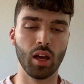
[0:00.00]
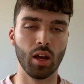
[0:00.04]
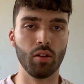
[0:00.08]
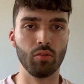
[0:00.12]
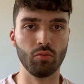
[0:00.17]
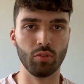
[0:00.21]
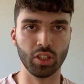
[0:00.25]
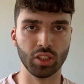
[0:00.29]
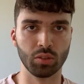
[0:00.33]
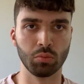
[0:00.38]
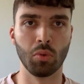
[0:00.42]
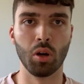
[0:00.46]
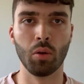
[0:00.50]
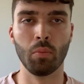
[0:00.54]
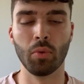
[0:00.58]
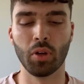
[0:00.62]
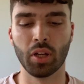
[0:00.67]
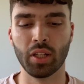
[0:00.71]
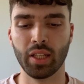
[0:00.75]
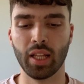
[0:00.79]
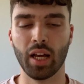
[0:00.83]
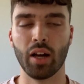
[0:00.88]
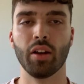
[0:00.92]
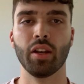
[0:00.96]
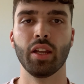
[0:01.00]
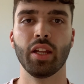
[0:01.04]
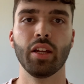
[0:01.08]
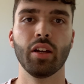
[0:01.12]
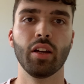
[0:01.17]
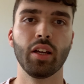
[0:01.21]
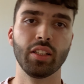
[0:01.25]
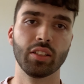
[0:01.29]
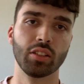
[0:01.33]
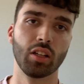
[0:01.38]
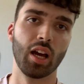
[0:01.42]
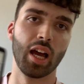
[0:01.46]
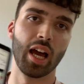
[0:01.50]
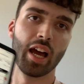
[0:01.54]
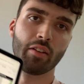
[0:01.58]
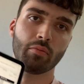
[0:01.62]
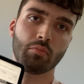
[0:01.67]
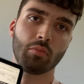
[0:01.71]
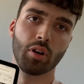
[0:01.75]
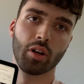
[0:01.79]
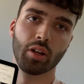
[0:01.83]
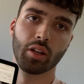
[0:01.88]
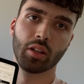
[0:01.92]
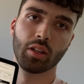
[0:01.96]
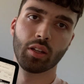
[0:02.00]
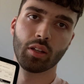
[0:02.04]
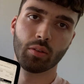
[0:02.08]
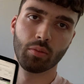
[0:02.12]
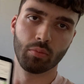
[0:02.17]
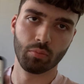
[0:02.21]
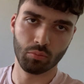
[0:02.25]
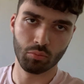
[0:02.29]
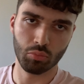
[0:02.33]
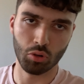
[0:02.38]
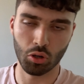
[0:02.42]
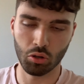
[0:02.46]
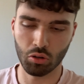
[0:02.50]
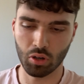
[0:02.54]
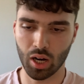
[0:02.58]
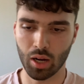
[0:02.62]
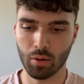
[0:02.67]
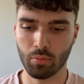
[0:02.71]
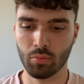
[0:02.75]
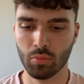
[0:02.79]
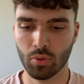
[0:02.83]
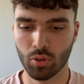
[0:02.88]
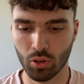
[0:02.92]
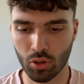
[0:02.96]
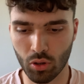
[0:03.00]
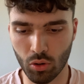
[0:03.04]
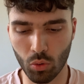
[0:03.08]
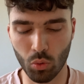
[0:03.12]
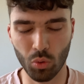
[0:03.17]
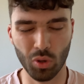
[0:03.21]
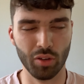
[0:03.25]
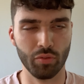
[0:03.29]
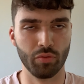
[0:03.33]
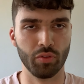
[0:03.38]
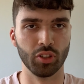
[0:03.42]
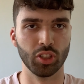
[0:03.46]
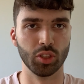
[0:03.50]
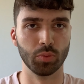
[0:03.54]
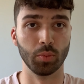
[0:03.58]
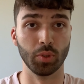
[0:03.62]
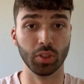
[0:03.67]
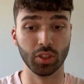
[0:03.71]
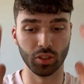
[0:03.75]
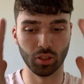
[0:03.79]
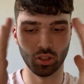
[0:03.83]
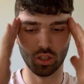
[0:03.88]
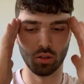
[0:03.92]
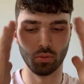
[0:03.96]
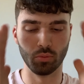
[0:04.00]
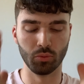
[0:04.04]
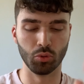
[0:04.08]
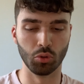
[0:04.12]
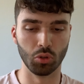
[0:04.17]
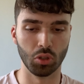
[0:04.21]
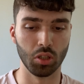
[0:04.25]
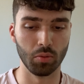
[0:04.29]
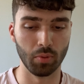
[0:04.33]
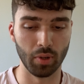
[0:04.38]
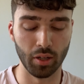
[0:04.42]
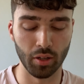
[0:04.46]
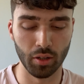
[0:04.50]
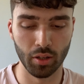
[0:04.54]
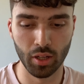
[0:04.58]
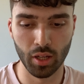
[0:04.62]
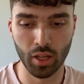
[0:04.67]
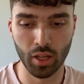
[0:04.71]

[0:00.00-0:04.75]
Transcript: Reason why I'm looking down here is I have my program all in front of me, so I know what I'm talking about.